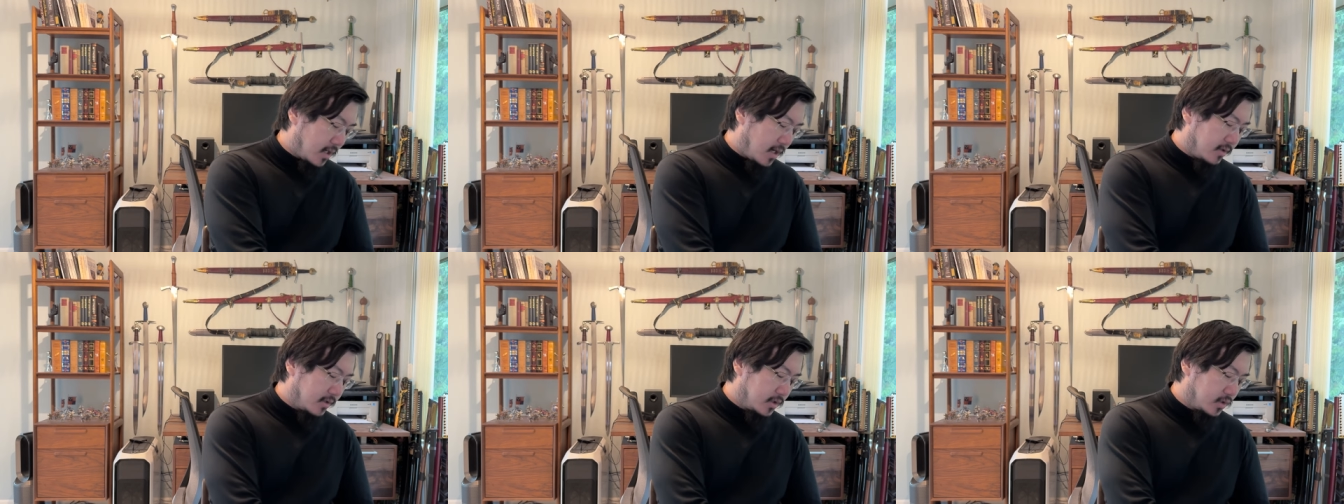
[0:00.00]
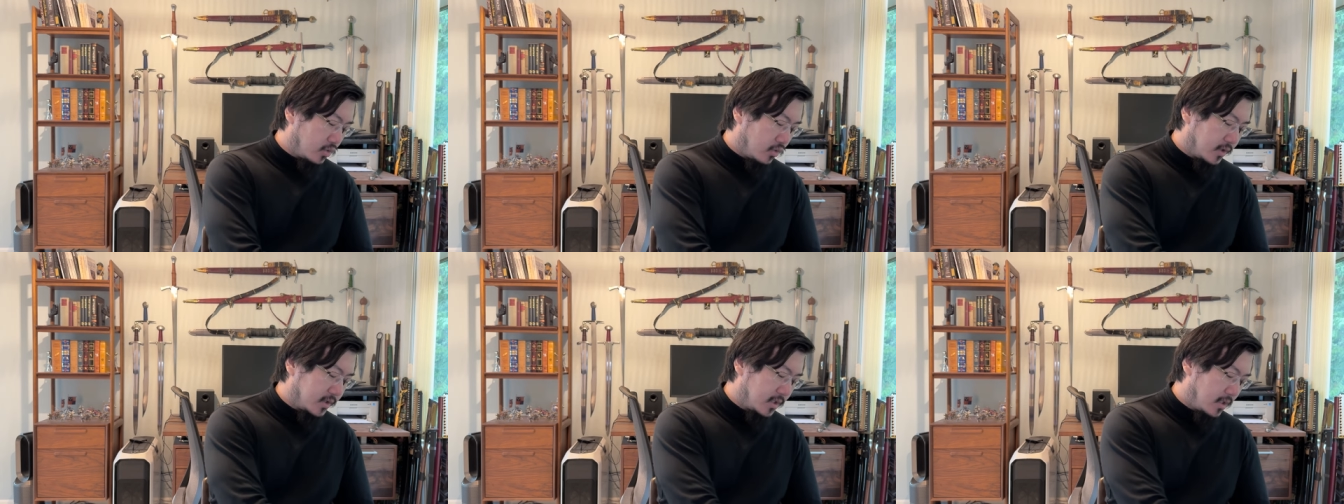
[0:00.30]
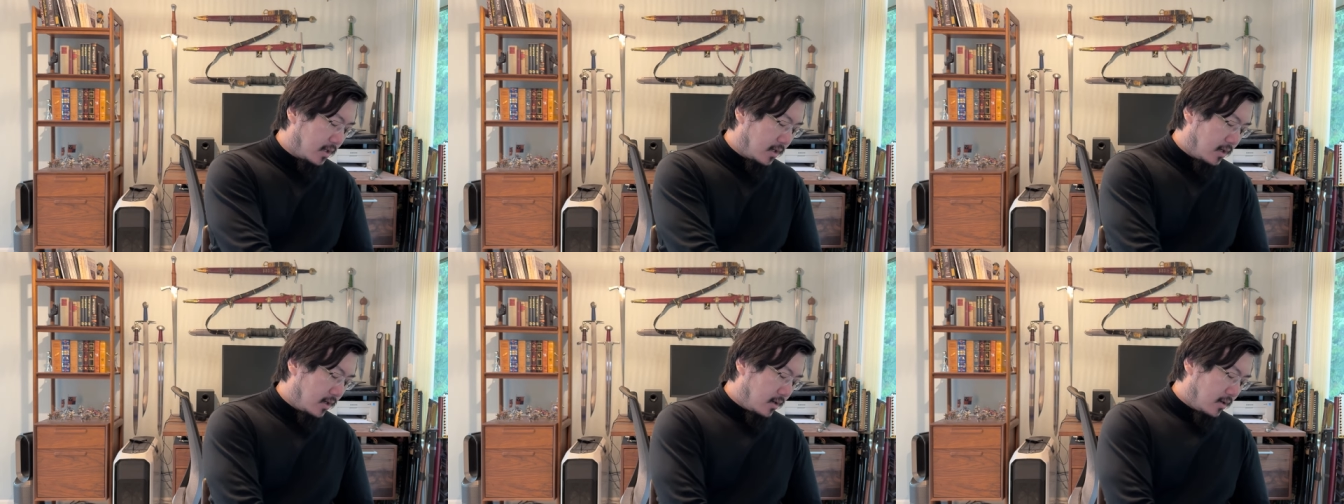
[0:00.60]
All the swords
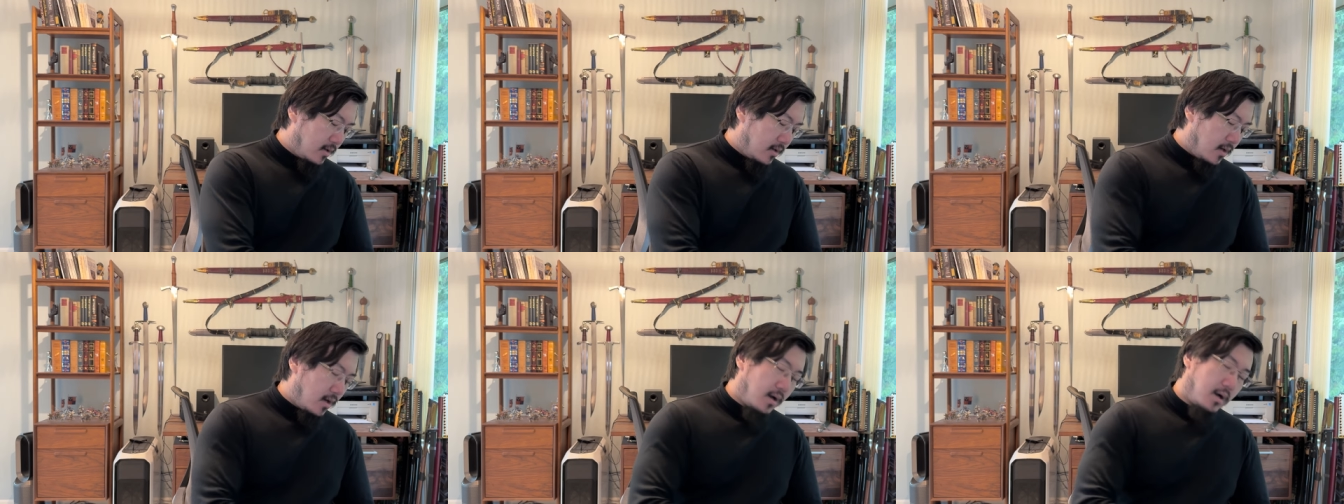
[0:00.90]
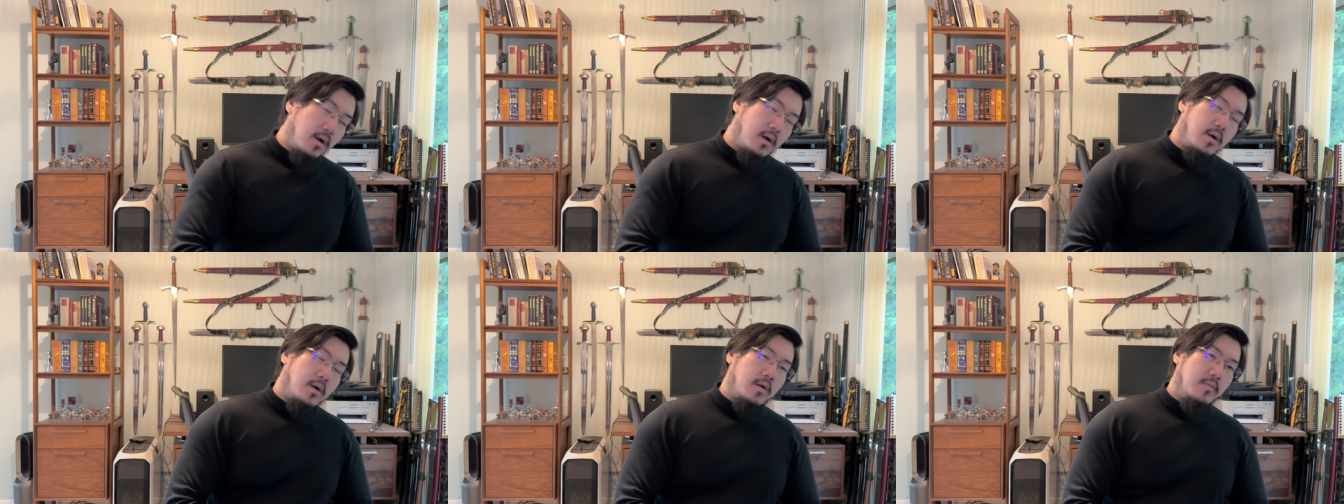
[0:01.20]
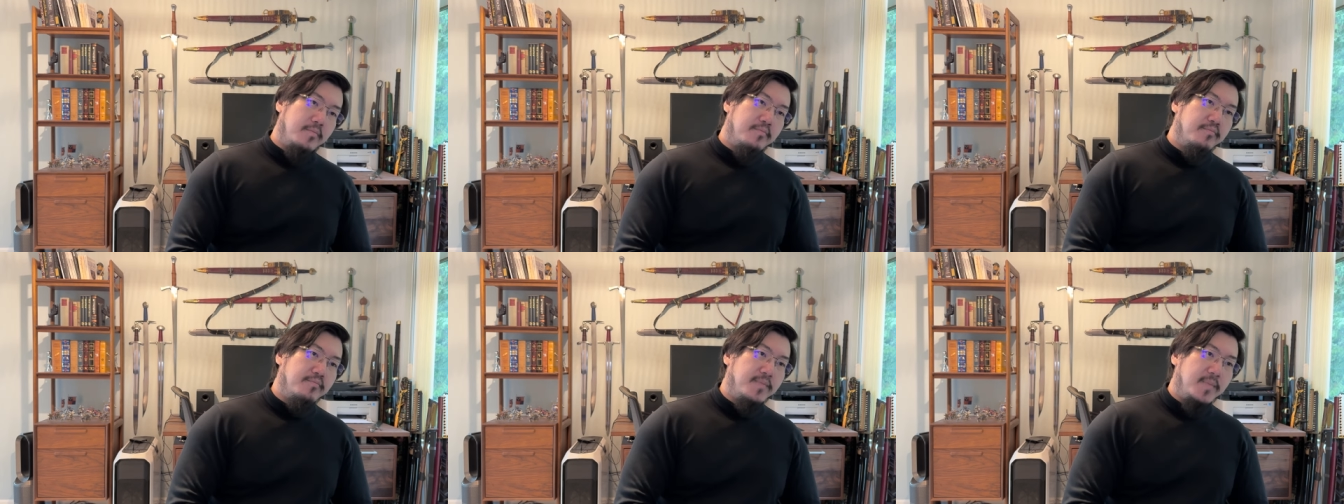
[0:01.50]
are
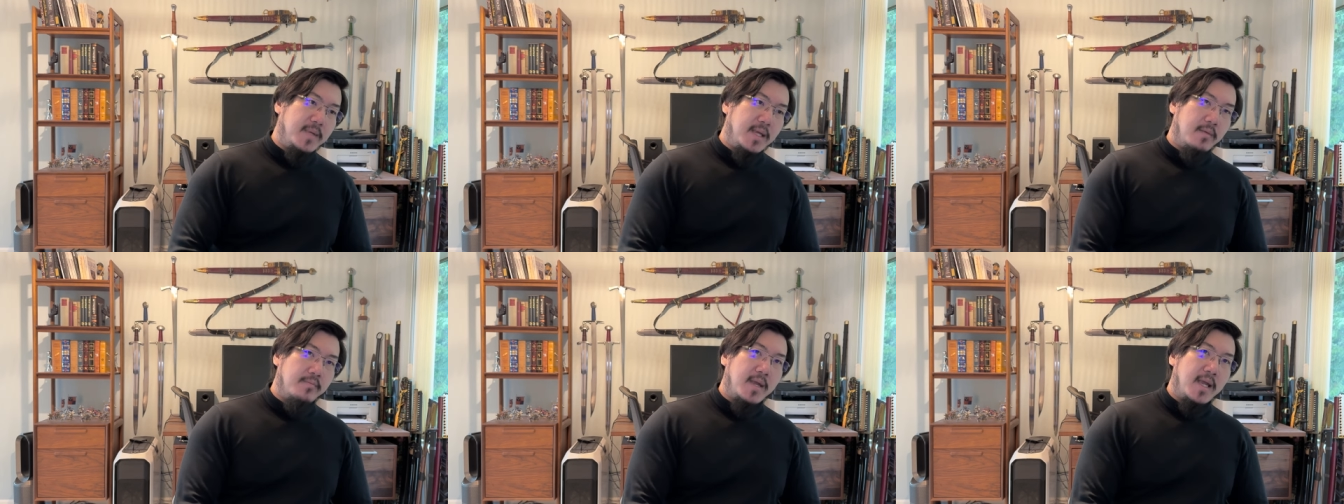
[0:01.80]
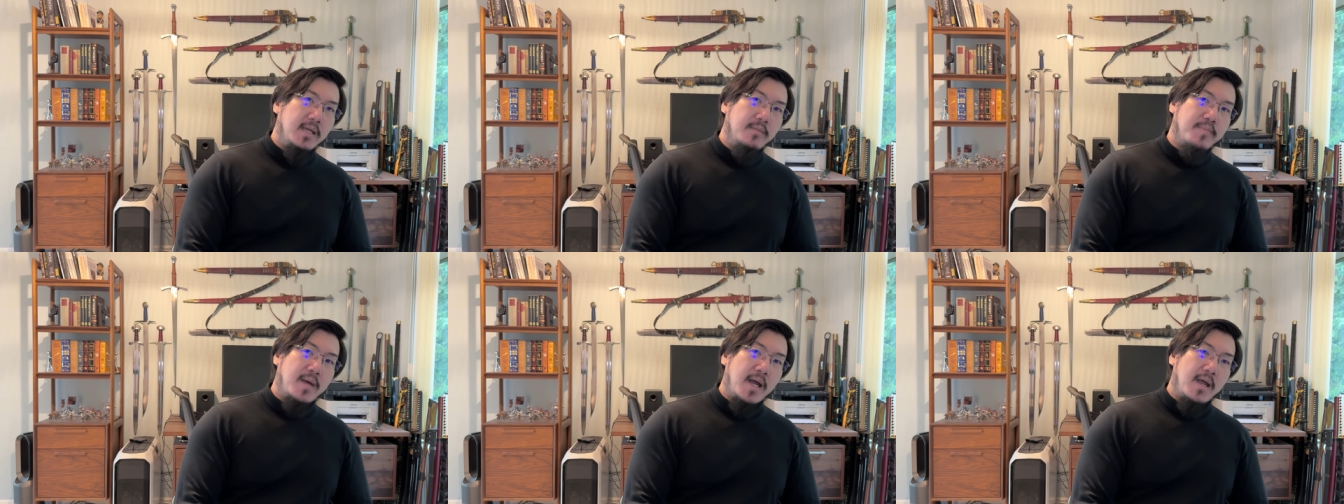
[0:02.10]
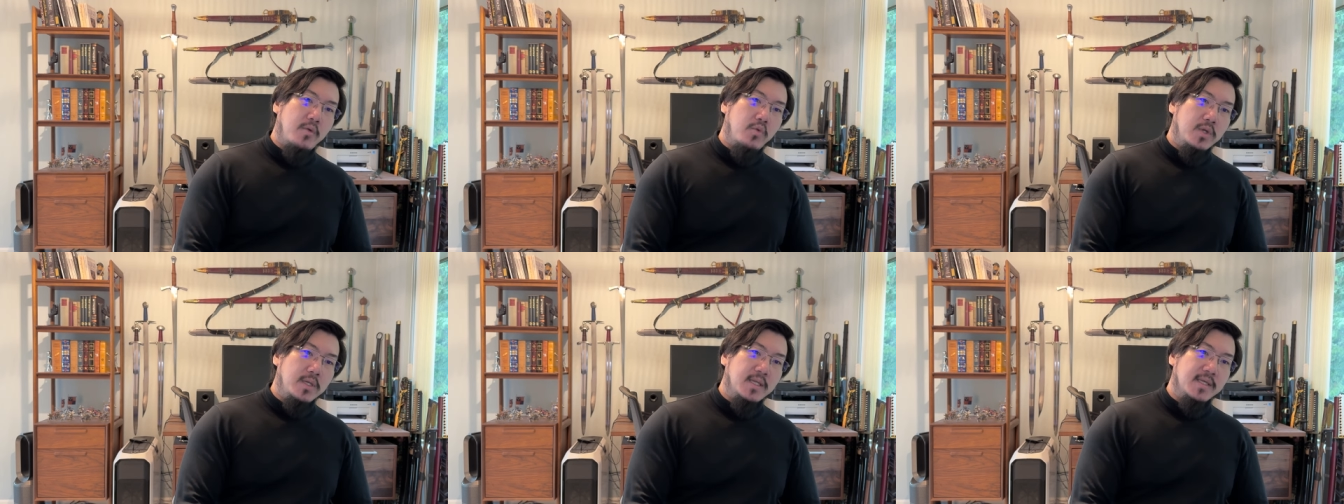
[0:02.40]
being made
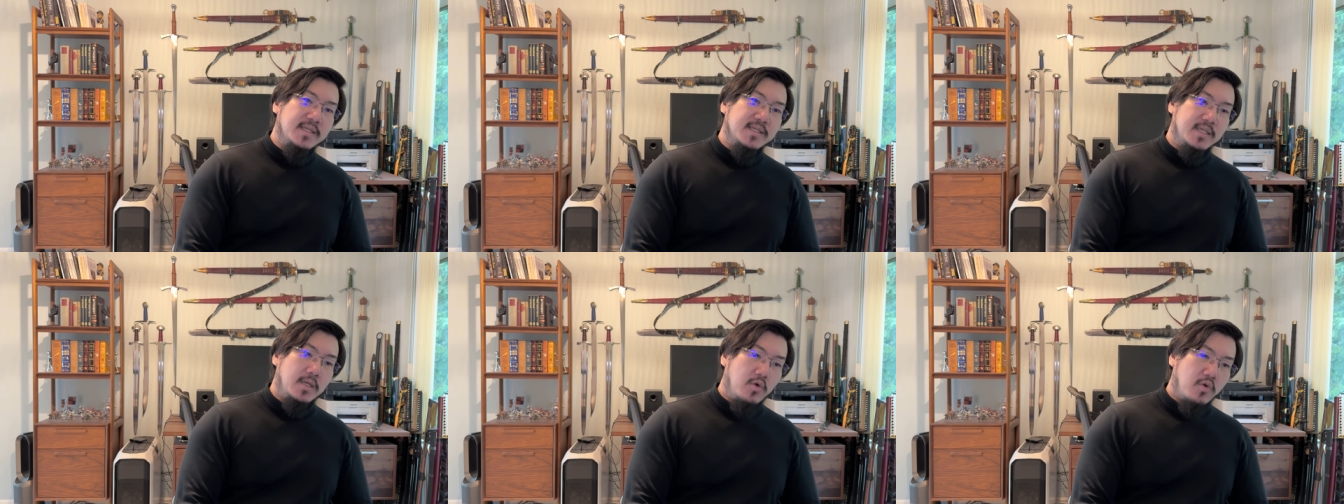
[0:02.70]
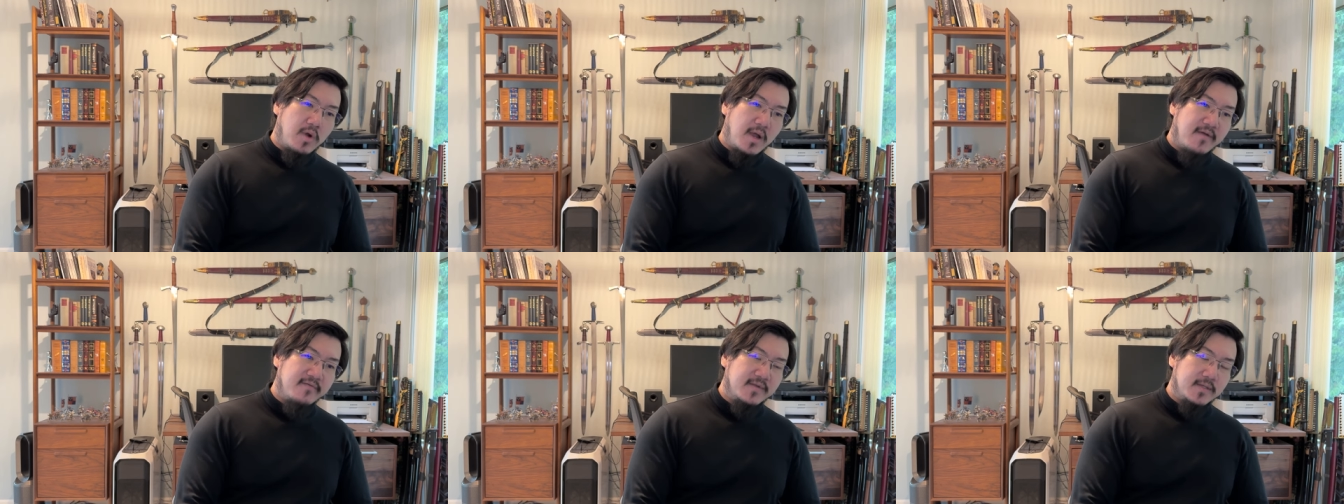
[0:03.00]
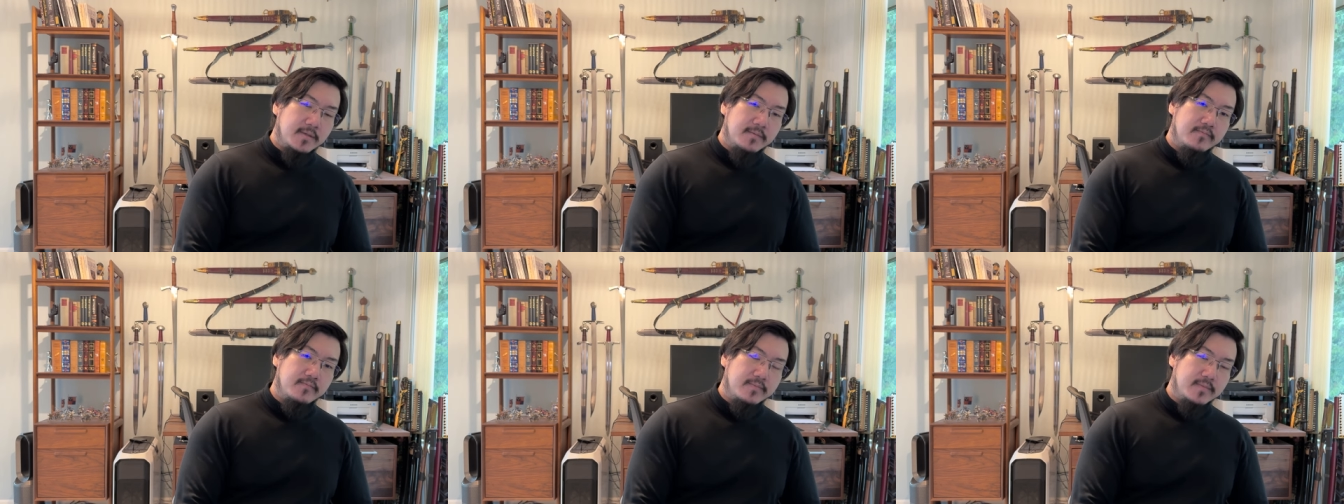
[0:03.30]
by Windlass steelcraft.